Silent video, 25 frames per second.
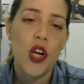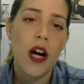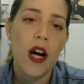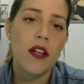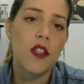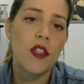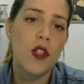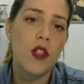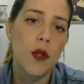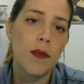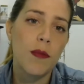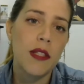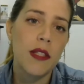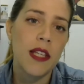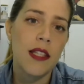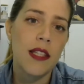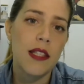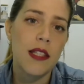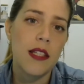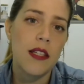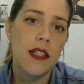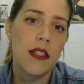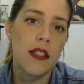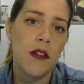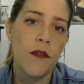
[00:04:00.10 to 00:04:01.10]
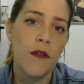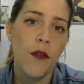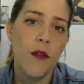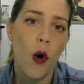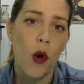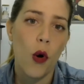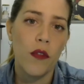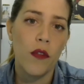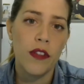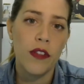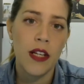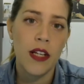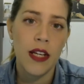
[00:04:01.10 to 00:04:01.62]
substances
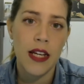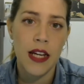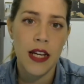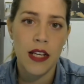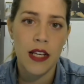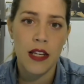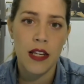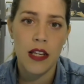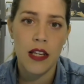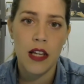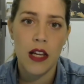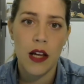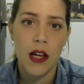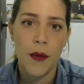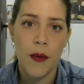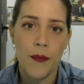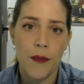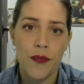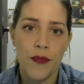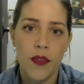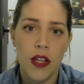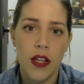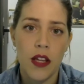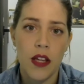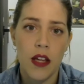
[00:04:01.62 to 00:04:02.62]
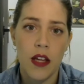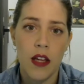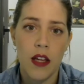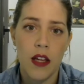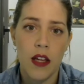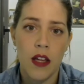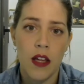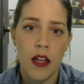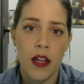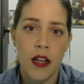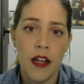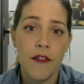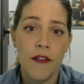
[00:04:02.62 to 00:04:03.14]
involved in
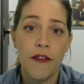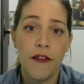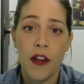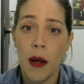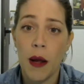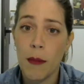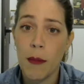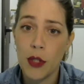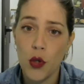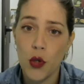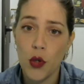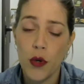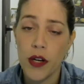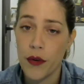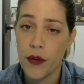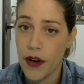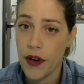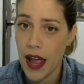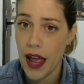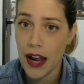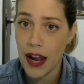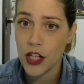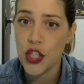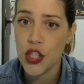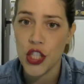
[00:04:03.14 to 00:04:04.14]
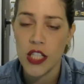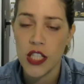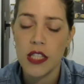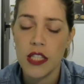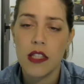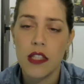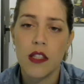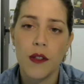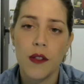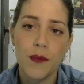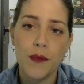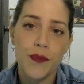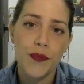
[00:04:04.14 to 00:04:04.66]
inflammatory
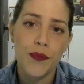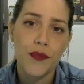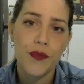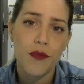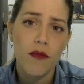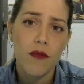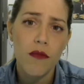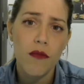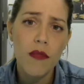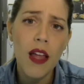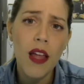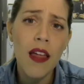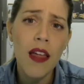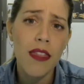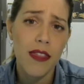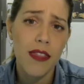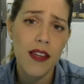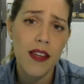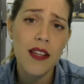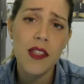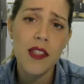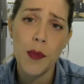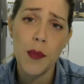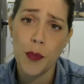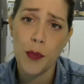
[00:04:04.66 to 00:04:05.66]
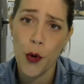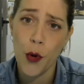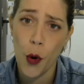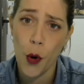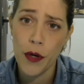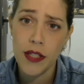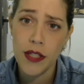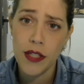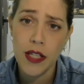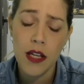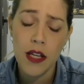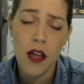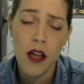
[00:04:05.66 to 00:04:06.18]
reactions. This
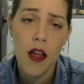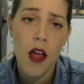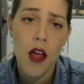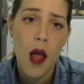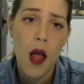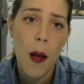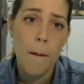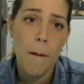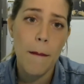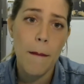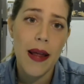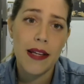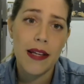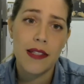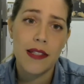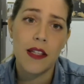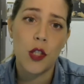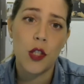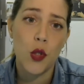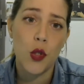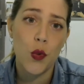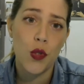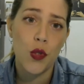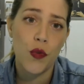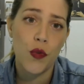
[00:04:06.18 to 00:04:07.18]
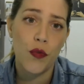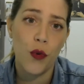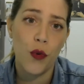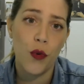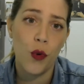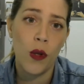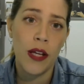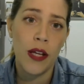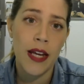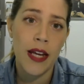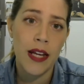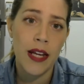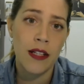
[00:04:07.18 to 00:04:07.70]
property makes it
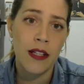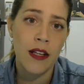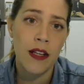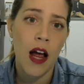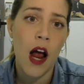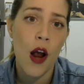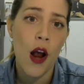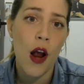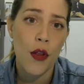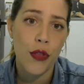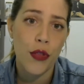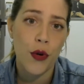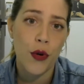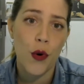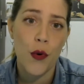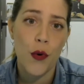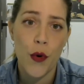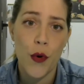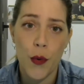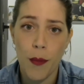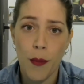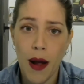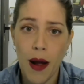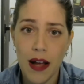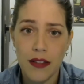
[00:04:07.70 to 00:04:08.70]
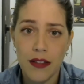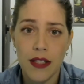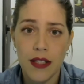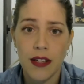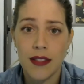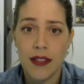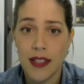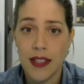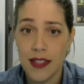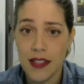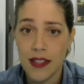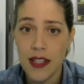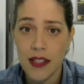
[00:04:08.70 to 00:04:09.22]
useful in arthrorheumatic
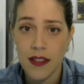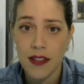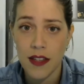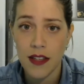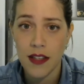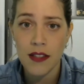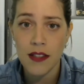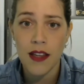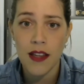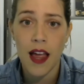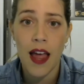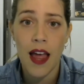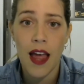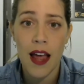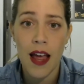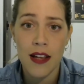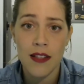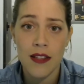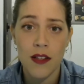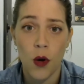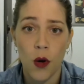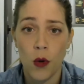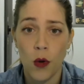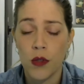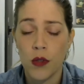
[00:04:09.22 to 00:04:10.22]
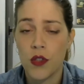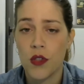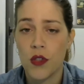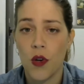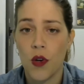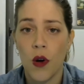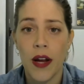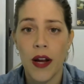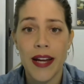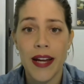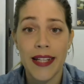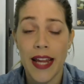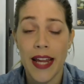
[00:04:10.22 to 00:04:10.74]
diseases and
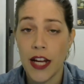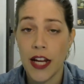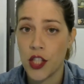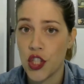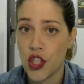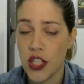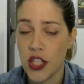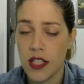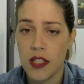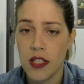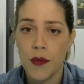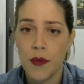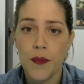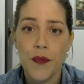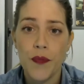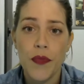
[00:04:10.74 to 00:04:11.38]
also IDHs.